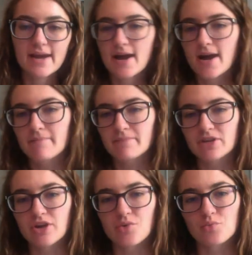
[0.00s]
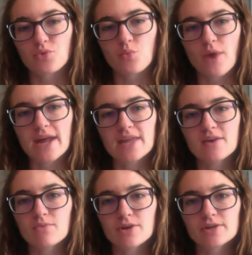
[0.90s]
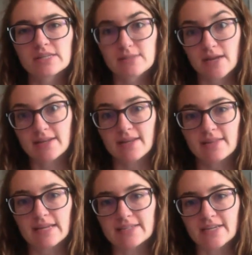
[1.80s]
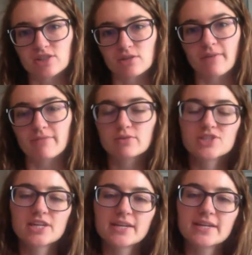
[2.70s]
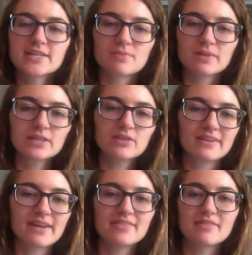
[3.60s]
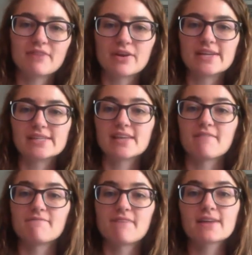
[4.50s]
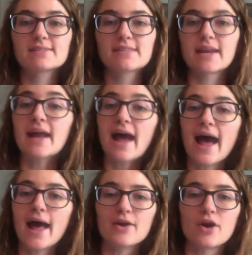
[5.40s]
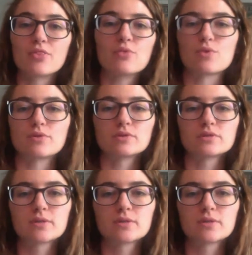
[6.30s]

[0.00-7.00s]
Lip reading: The way that we're studying the Industrial Revolution is really looking at the various effects that it had on the world.